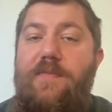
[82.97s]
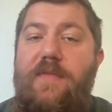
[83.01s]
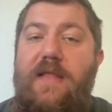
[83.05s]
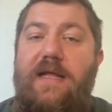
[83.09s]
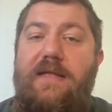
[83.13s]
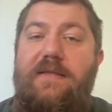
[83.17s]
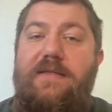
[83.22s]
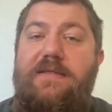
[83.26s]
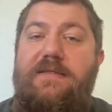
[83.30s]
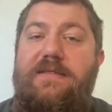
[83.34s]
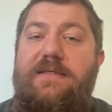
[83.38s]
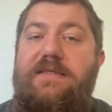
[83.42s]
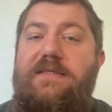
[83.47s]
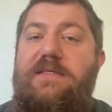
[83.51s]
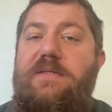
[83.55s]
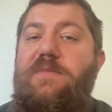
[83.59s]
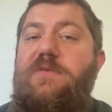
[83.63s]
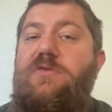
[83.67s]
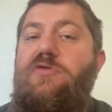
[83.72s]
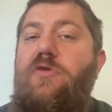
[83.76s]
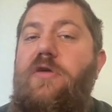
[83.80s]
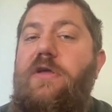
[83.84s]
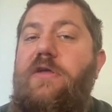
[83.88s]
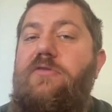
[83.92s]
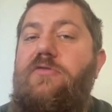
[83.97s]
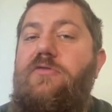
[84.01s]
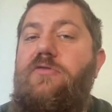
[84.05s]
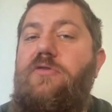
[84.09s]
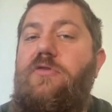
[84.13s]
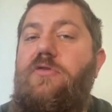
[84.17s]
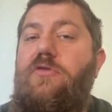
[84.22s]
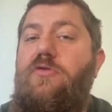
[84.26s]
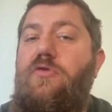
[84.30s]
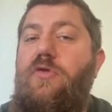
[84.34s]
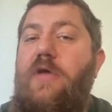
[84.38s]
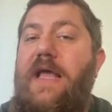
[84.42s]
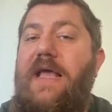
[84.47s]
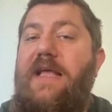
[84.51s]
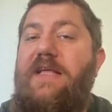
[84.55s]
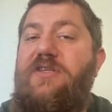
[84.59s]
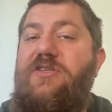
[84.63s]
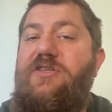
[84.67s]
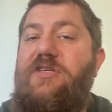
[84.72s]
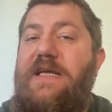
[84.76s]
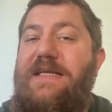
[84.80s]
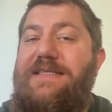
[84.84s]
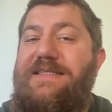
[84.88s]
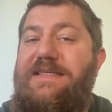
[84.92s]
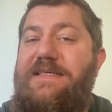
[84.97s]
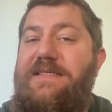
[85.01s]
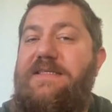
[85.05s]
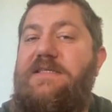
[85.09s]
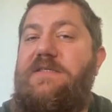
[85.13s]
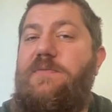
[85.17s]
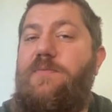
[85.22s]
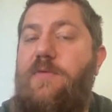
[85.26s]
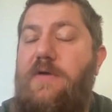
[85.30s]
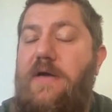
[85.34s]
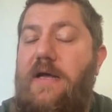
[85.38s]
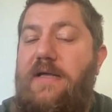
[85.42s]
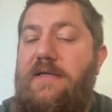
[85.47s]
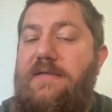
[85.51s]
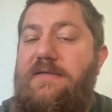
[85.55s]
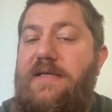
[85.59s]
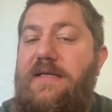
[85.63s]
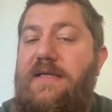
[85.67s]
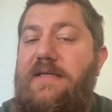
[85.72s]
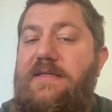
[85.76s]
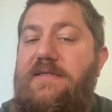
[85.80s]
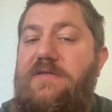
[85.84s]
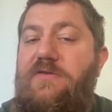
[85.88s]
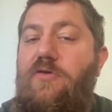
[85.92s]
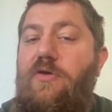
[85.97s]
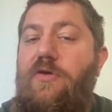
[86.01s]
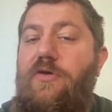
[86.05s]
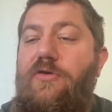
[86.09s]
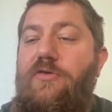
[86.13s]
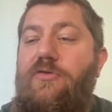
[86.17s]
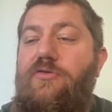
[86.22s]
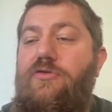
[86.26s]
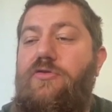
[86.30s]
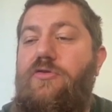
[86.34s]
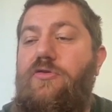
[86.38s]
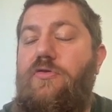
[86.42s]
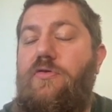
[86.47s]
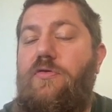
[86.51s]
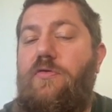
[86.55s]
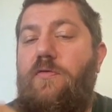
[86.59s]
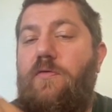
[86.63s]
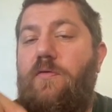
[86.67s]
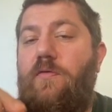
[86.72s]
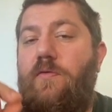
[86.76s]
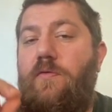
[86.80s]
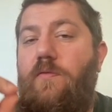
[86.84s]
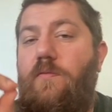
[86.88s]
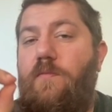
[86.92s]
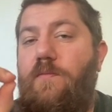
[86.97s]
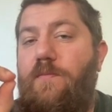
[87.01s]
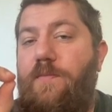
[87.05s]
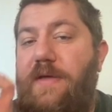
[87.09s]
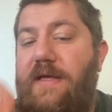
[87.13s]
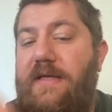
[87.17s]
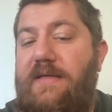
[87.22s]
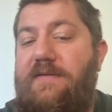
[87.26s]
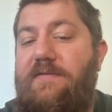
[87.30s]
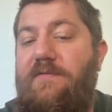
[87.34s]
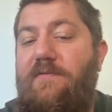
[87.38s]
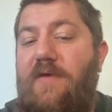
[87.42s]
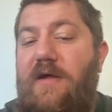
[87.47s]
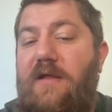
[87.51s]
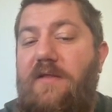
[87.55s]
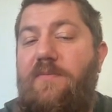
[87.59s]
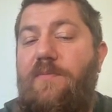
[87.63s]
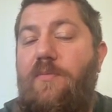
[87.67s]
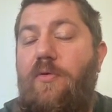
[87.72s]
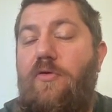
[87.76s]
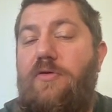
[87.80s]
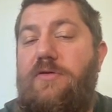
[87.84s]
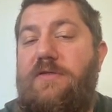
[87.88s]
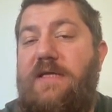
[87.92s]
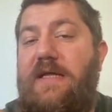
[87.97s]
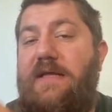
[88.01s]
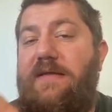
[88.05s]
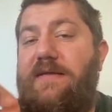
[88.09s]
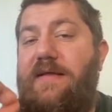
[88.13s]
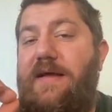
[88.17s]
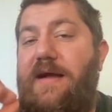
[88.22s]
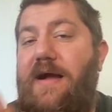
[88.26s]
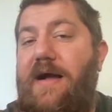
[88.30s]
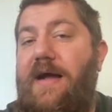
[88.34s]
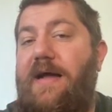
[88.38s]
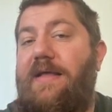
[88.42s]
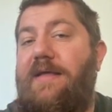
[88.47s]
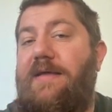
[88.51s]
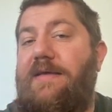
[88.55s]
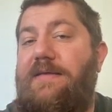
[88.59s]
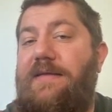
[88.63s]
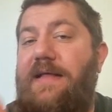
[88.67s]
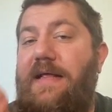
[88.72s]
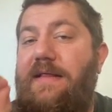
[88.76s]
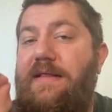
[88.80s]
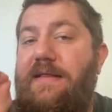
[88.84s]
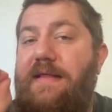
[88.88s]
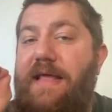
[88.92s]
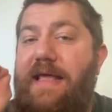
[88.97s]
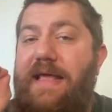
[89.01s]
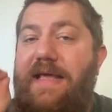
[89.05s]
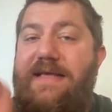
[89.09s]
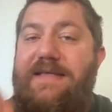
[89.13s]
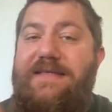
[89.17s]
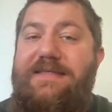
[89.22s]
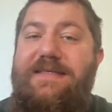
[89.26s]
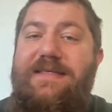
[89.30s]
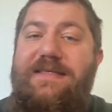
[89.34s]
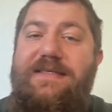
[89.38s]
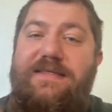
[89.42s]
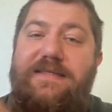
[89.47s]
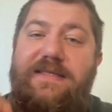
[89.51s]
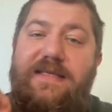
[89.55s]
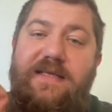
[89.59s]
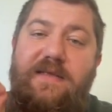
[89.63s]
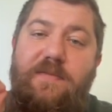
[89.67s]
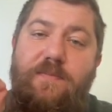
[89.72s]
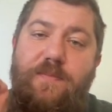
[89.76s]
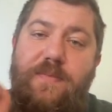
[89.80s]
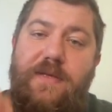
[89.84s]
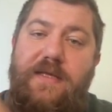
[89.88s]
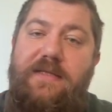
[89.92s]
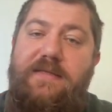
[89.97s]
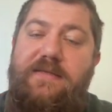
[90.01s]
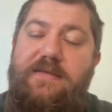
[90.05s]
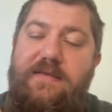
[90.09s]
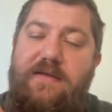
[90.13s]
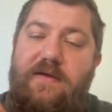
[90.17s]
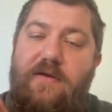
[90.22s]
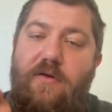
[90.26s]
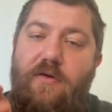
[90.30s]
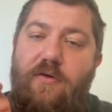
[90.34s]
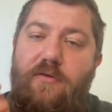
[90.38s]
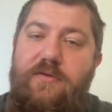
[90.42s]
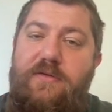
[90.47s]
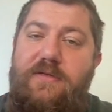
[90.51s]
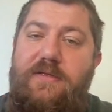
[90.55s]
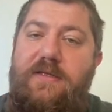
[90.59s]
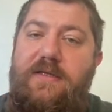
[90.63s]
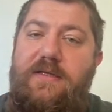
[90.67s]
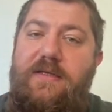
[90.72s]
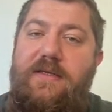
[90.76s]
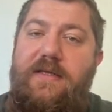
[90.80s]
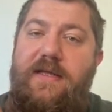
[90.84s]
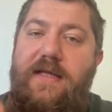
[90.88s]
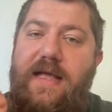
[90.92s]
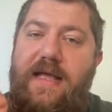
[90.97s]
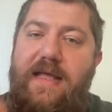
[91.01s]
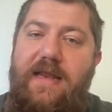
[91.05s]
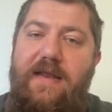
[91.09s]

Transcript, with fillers: then the system is going to to adjust its price, and it's going to bid one percent higher than the existing bid on the